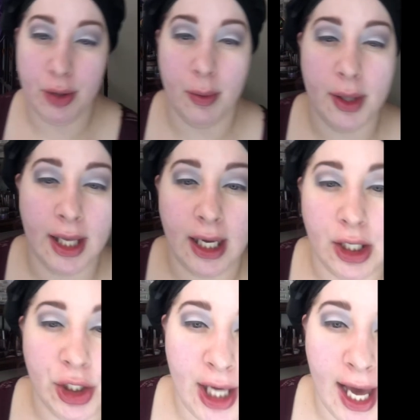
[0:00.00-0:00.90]
do it with like
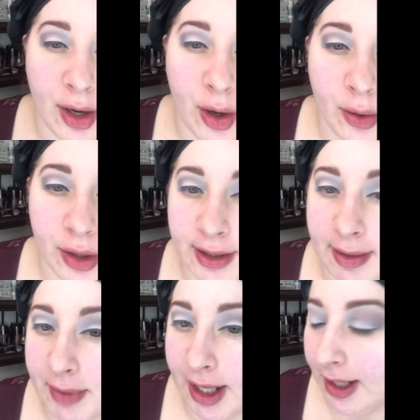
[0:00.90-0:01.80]
a shadow or
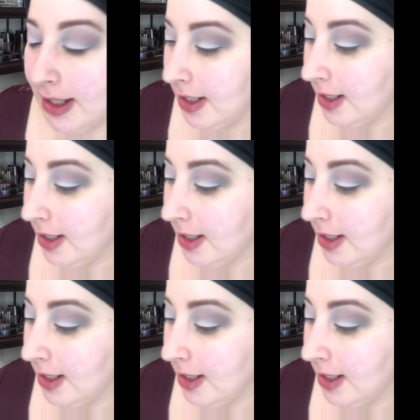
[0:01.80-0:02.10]
something,